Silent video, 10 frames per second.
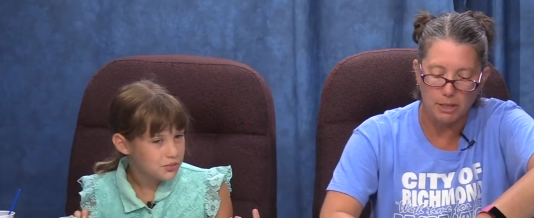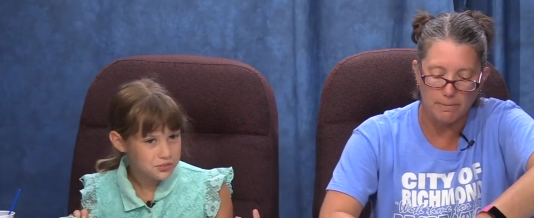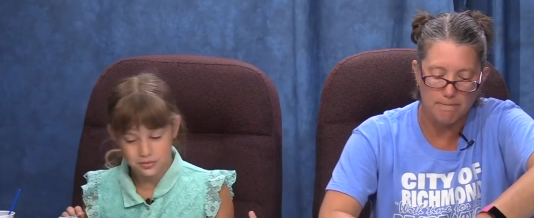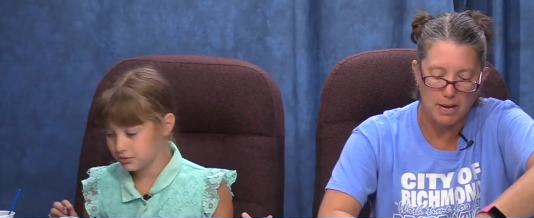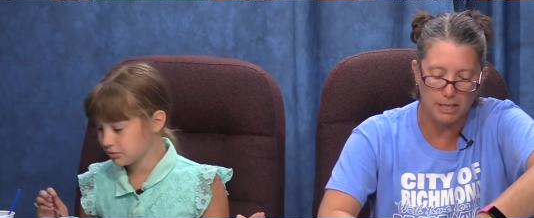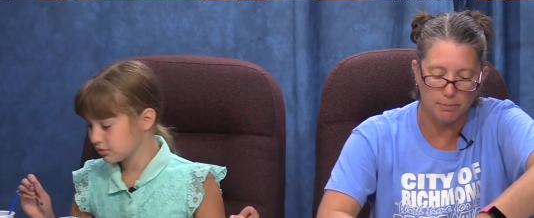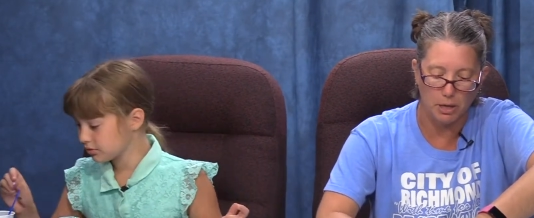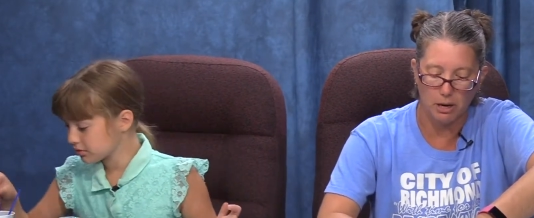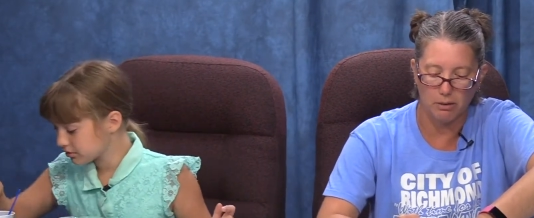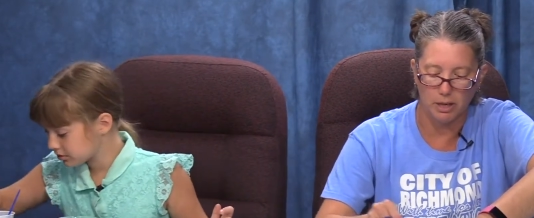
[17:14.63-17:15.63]
Speaker 1: gonna mix
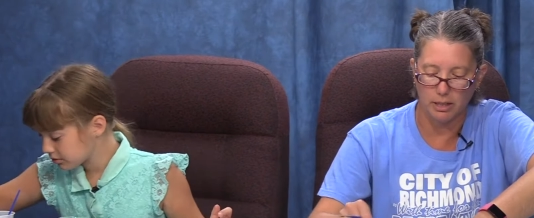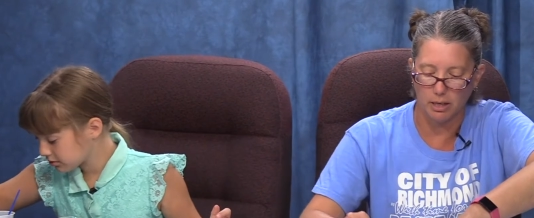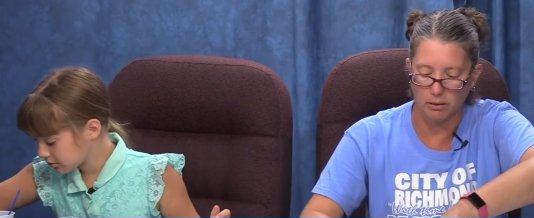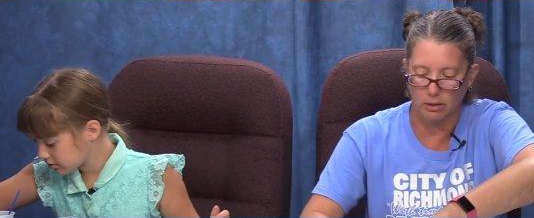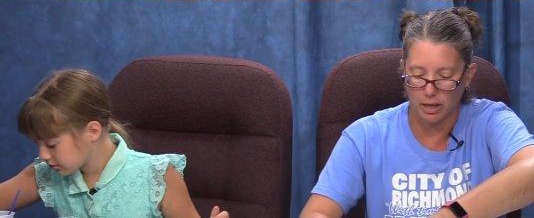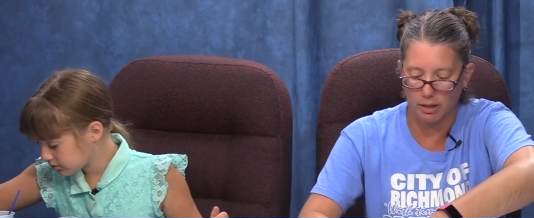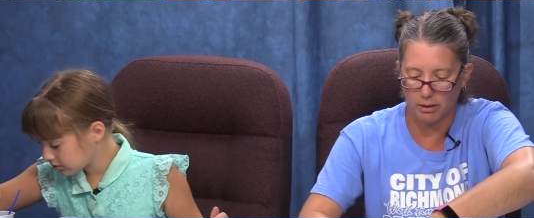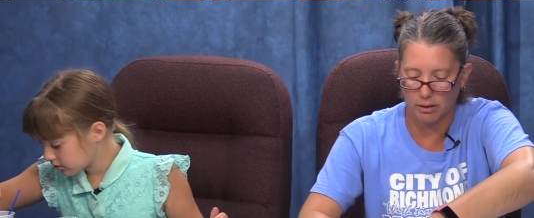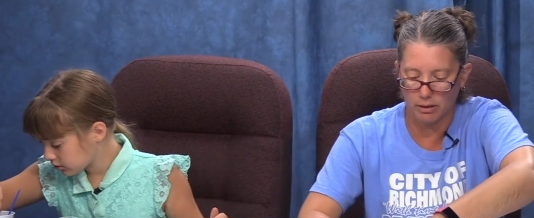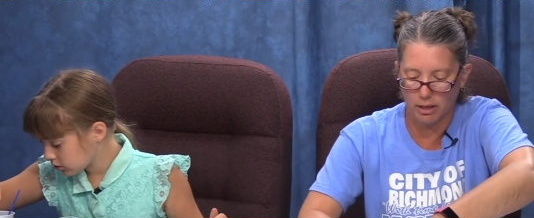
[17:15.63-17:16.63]
brown and yellow
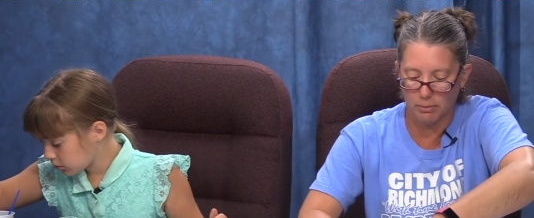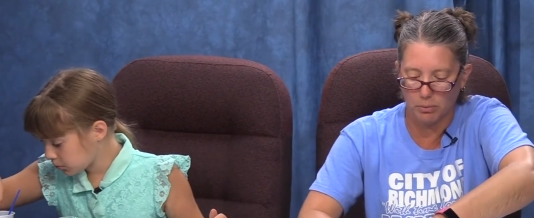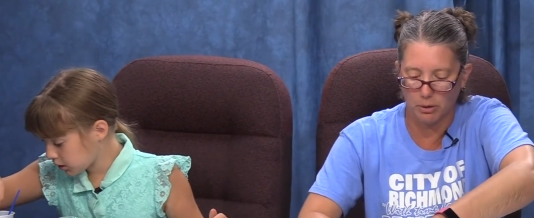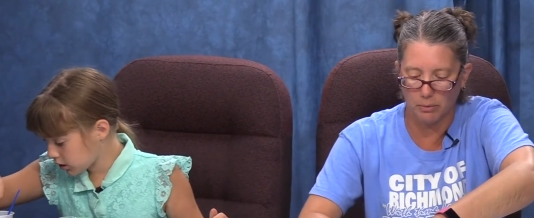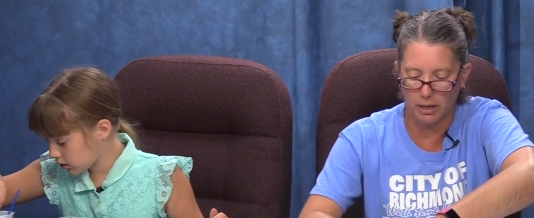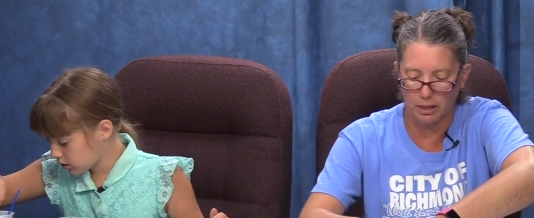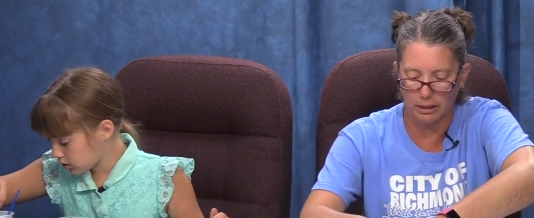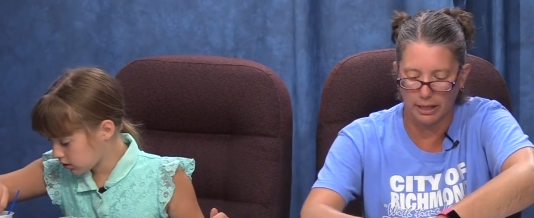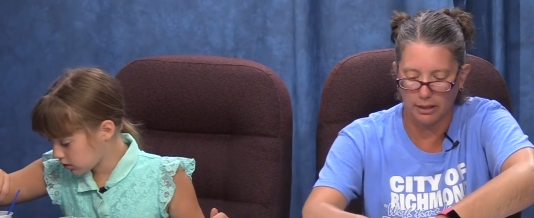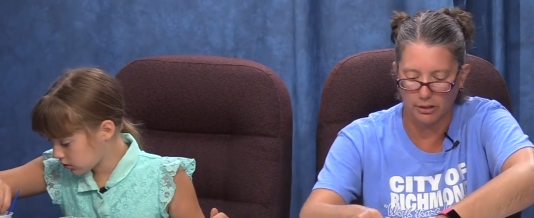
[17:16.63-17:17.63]
together, and Wait. we want a
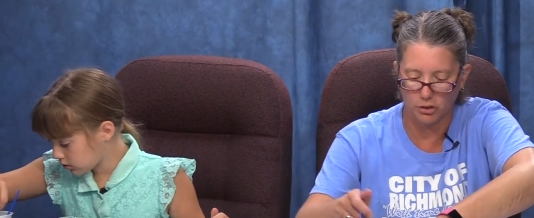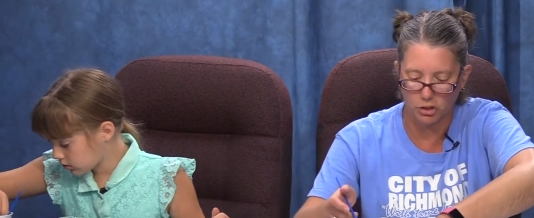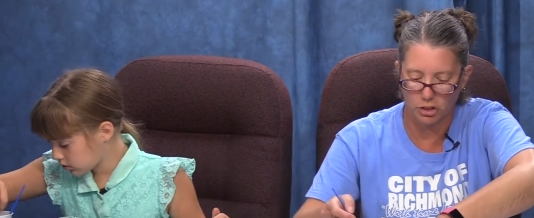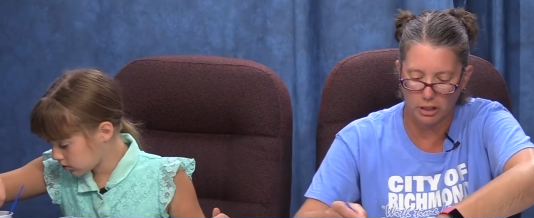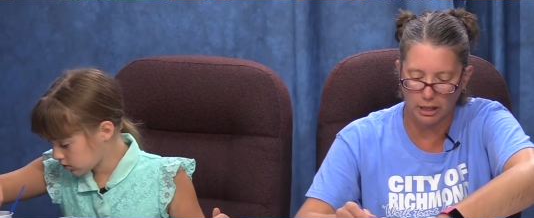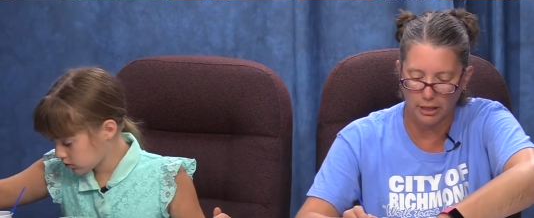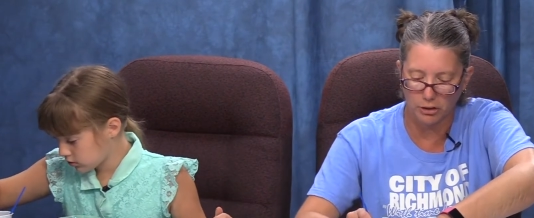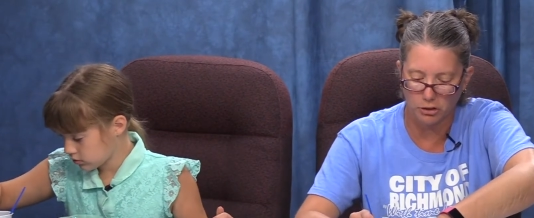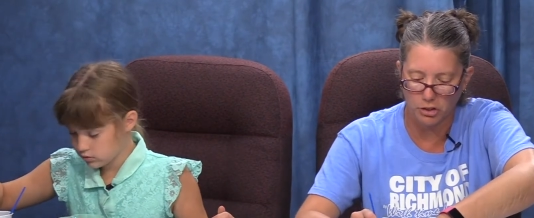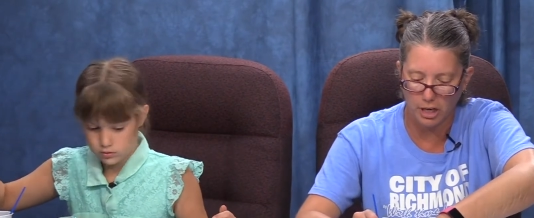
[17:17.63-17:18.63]
lighter sh
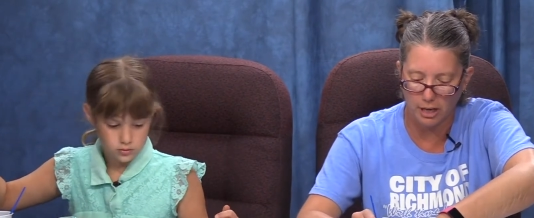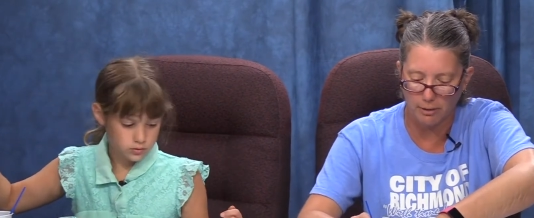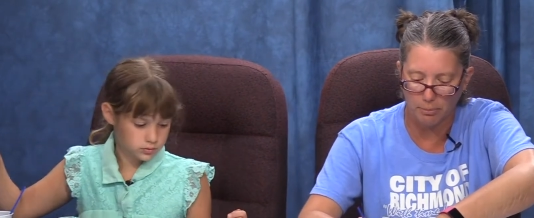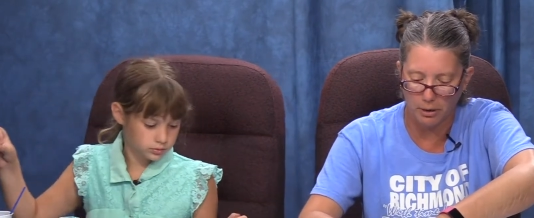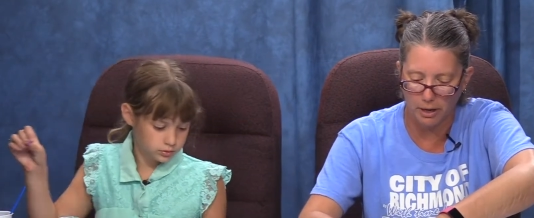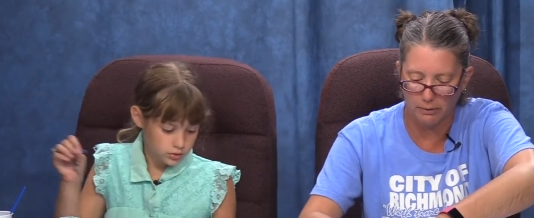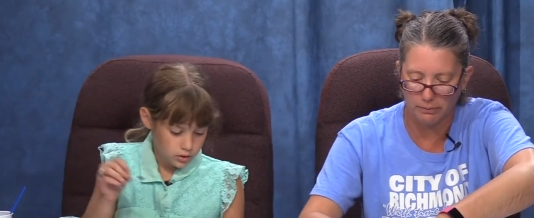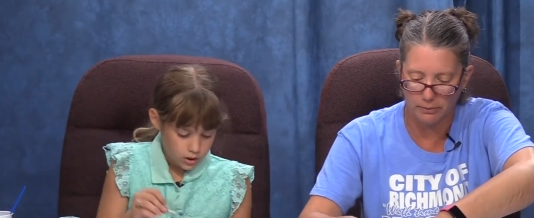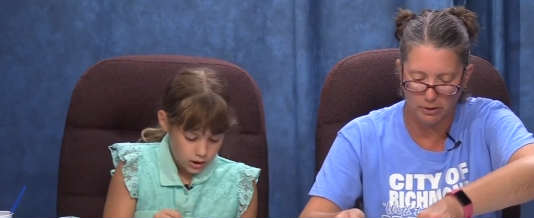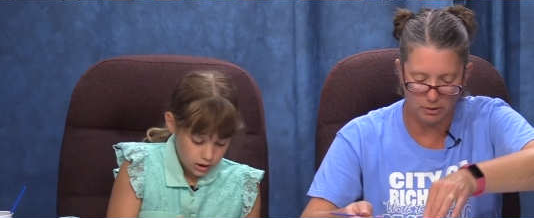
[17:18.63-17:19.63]
lighter shade of brown.
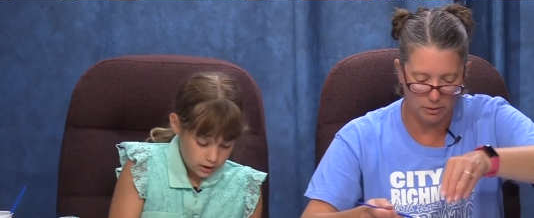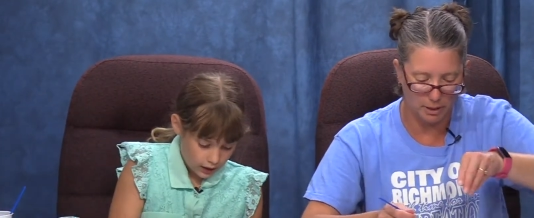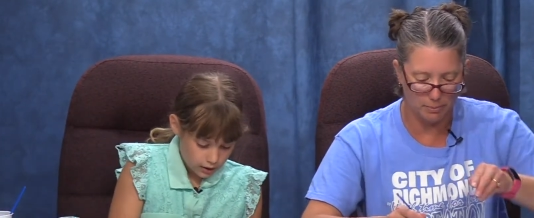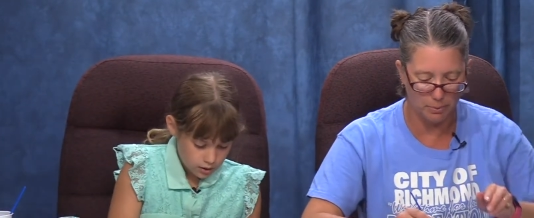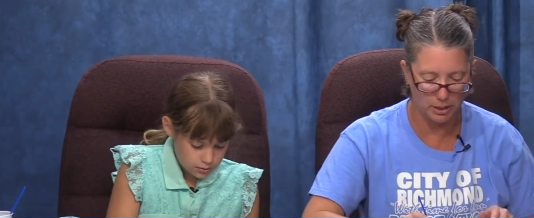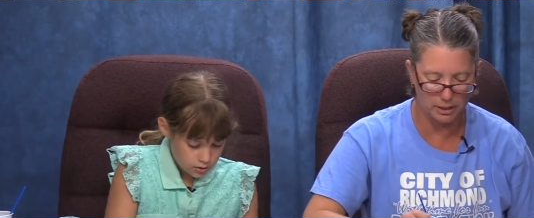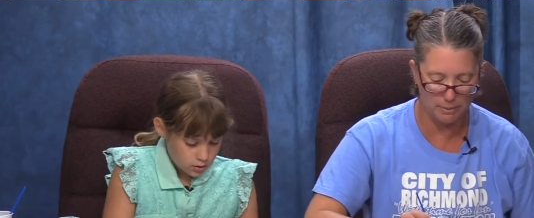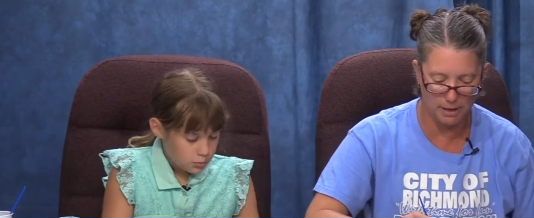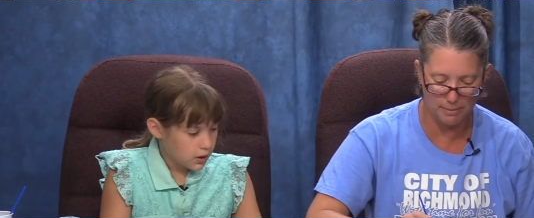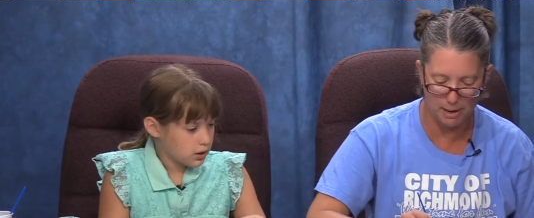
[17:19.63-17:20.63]
So I'm yeah, gonna good. put
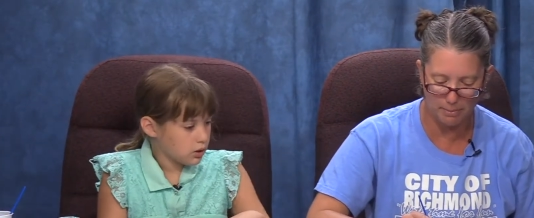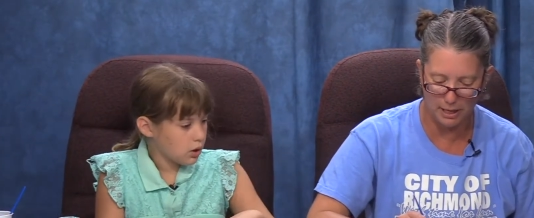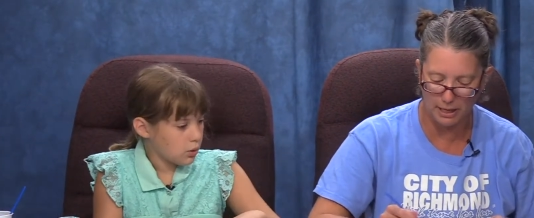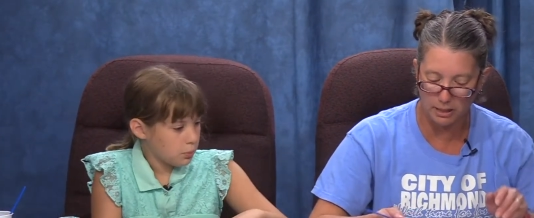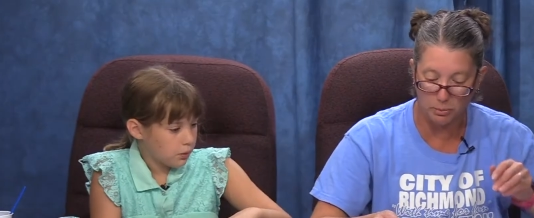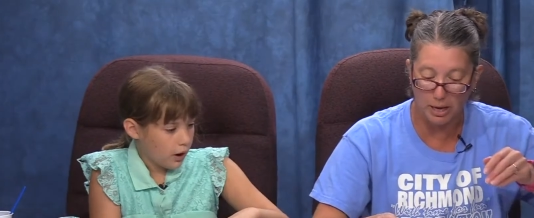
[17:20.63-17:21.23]
some on Wait, my plate because no, we